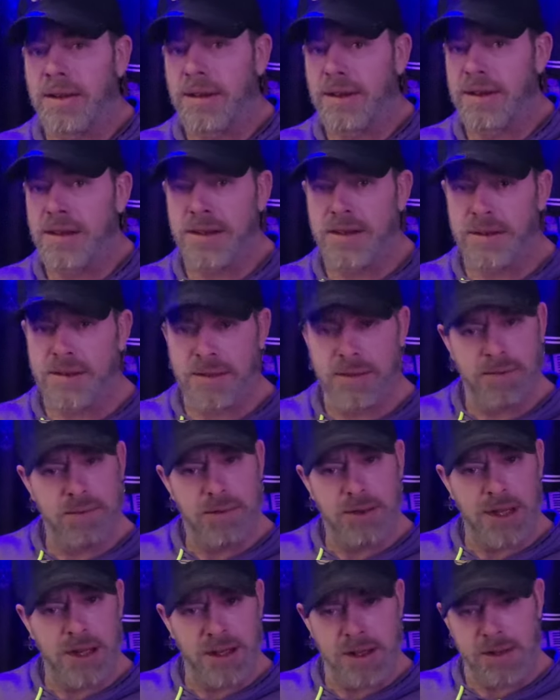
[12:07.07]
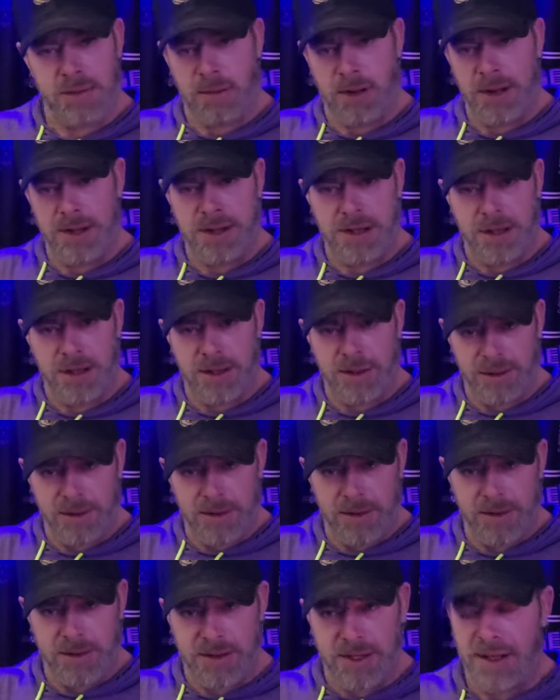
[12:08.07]
You just they just want you
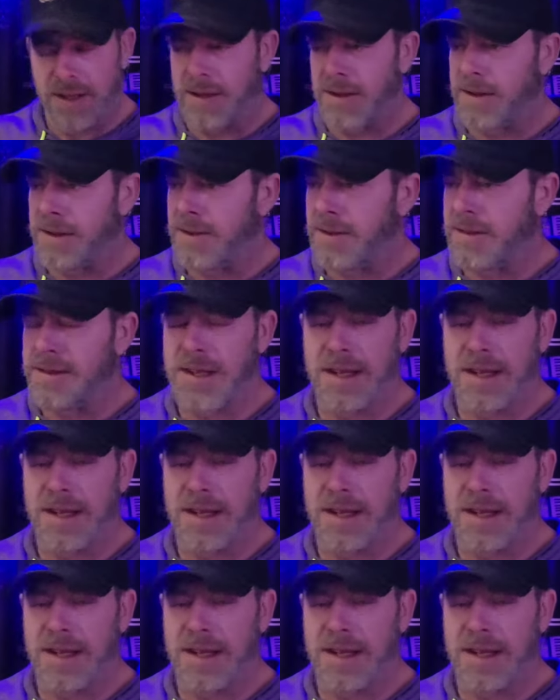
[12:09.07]
to to,